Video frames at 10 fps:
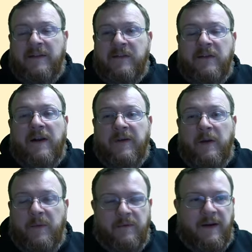just not
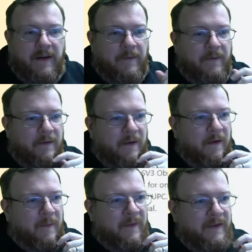available right now.
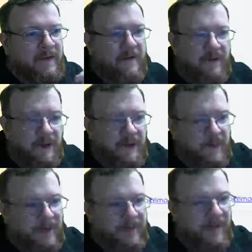Um, again, you have these
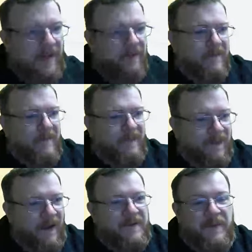products that have
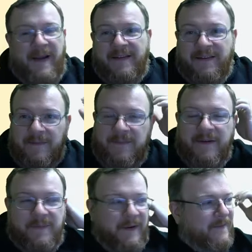a few packs of them,
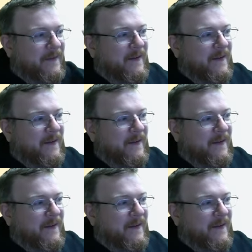but